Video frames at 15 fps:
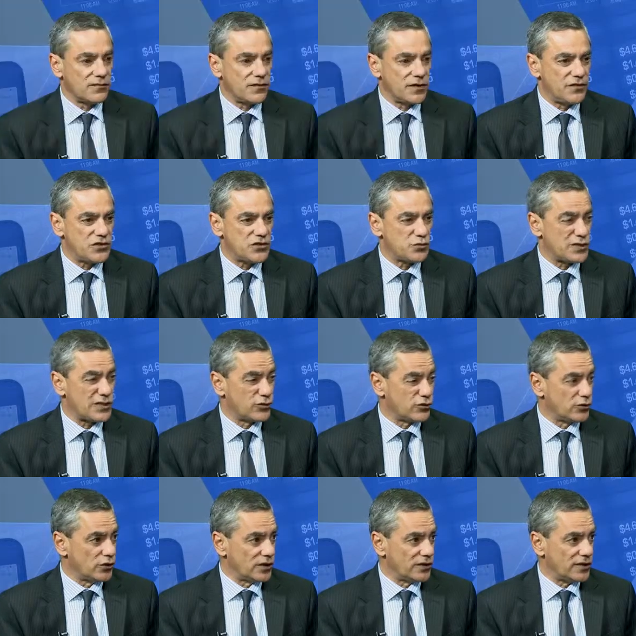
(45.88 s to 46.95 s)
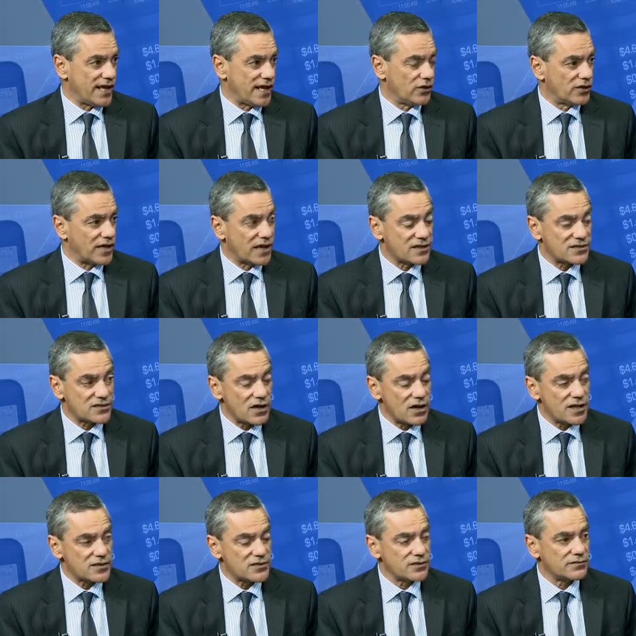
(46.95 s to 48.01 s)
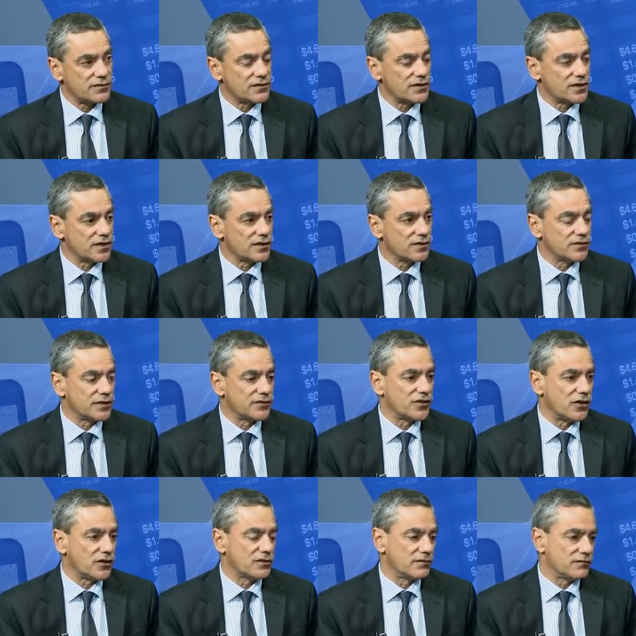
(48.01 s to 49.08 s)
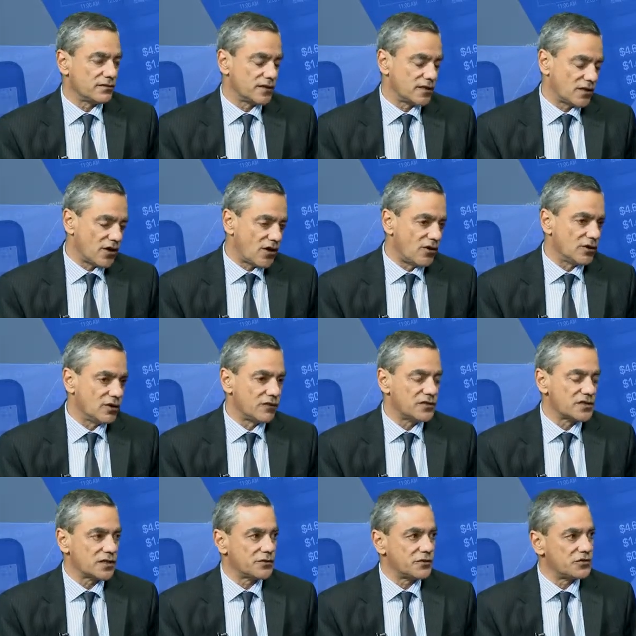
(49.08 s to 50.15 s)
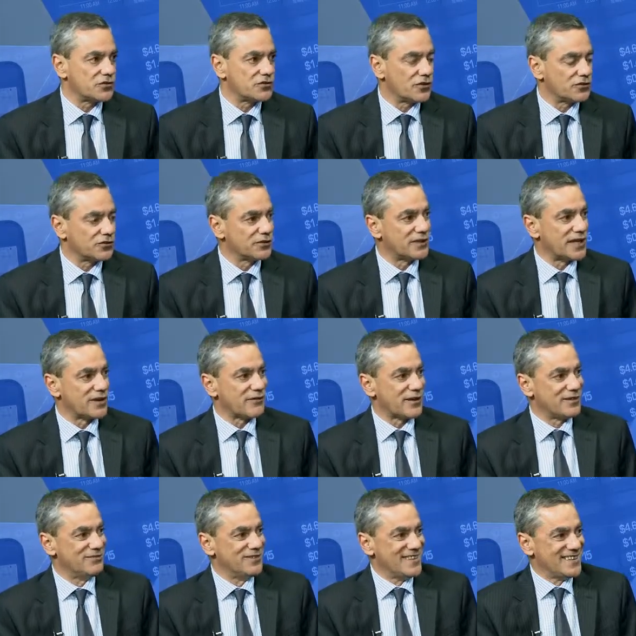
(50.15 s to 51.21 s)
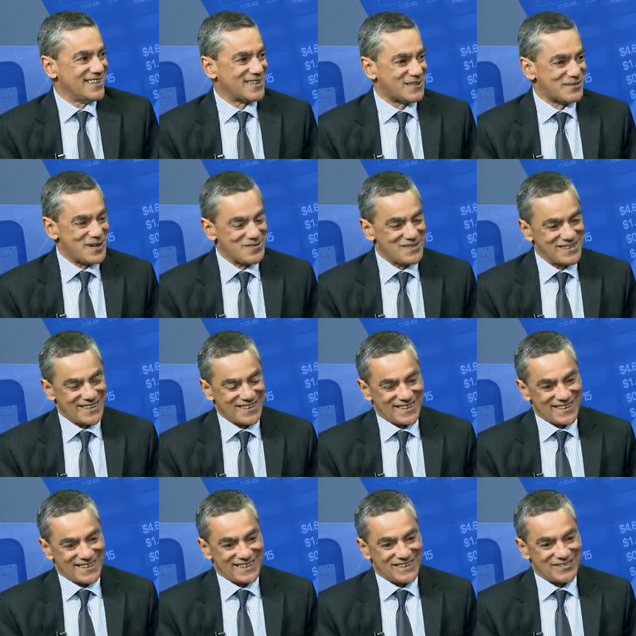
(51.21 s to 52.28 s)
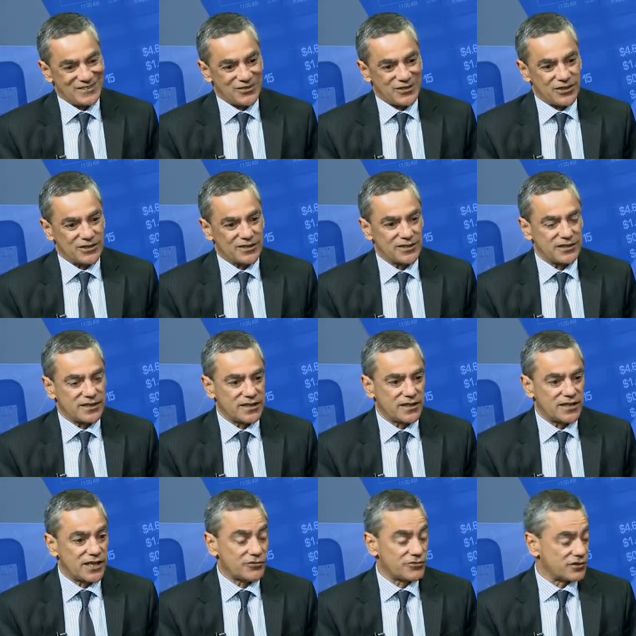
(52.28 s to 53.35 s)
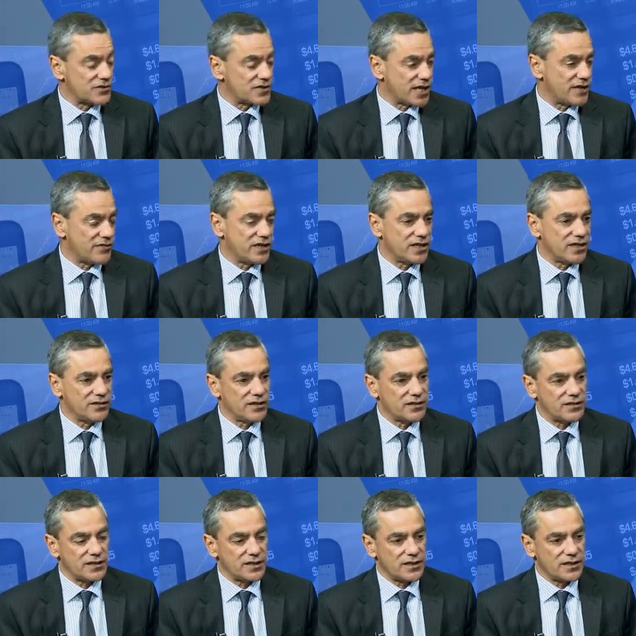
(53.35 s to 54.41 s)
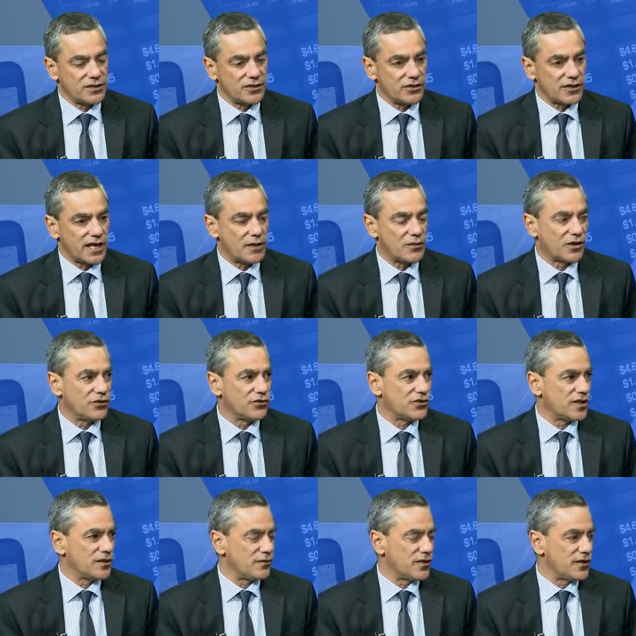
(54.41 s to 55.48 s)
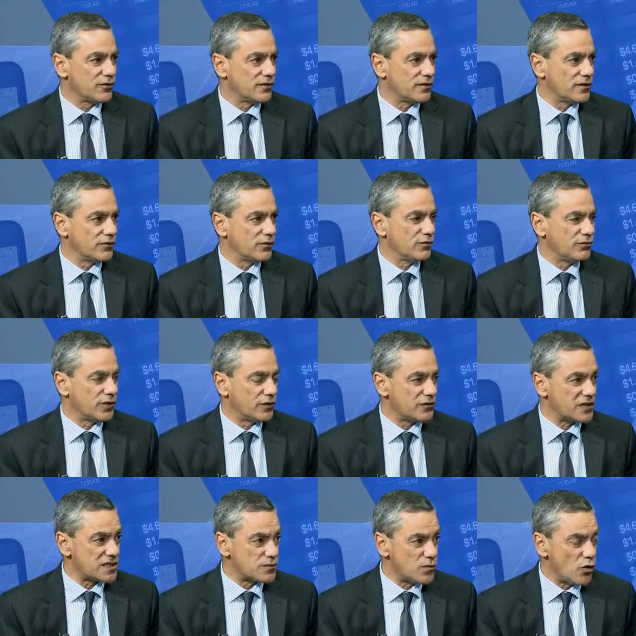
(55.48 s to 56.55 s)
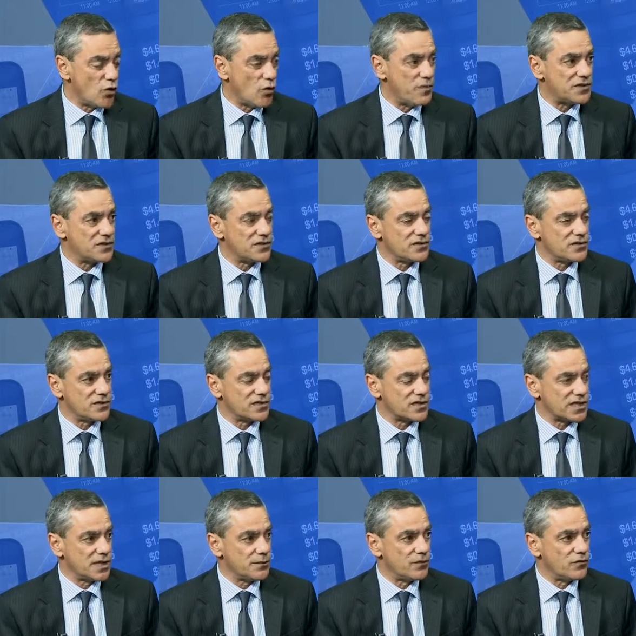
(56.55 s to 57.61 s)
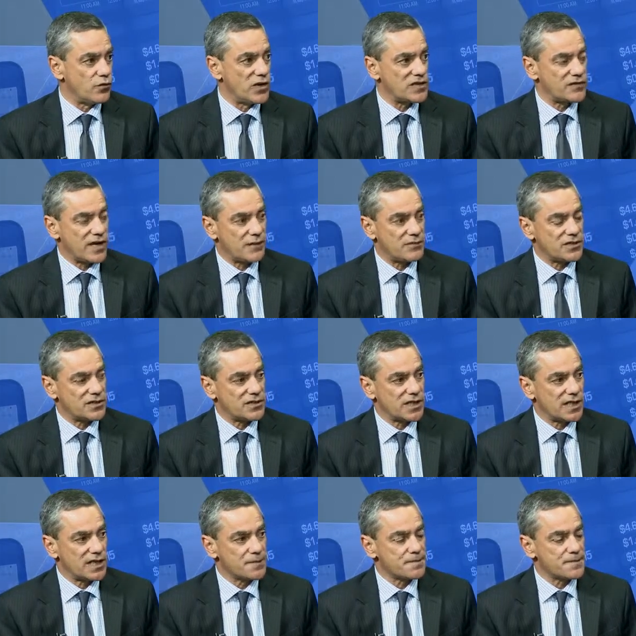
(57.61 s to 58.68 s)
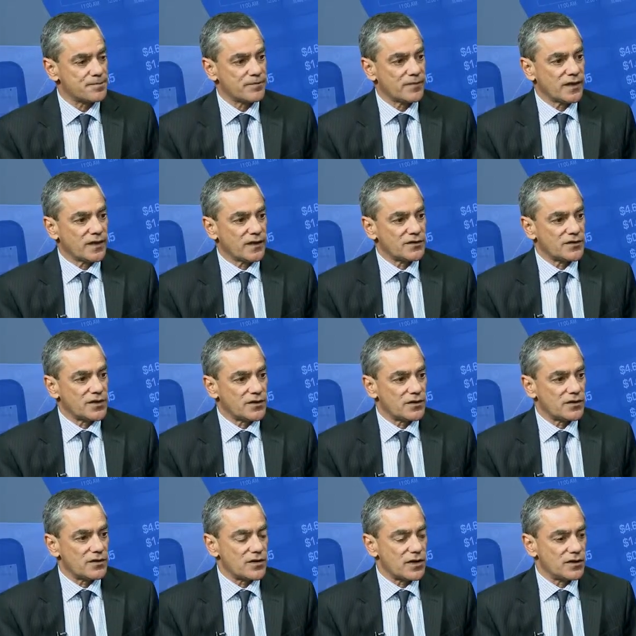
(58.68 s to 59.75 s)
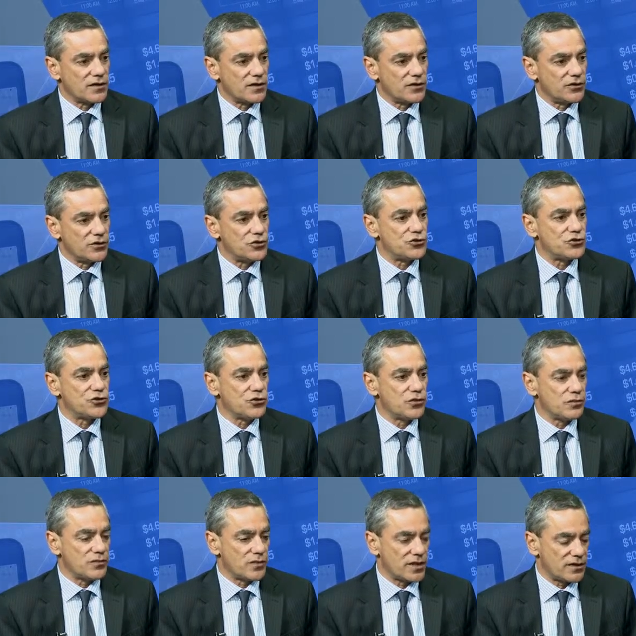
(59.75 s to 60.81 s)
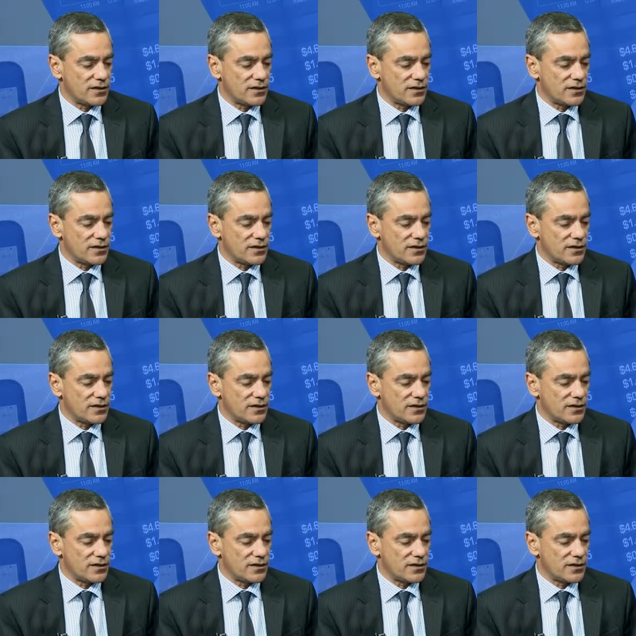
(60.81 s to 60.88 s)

divisions which now look undersized. So you've got coal, obviously, which is not doing that great at the moment. You've got industrial and safety, and you've got chemicals, and they're all relatively small businesses in the scheme of Wesfarmers today. So you'd assume,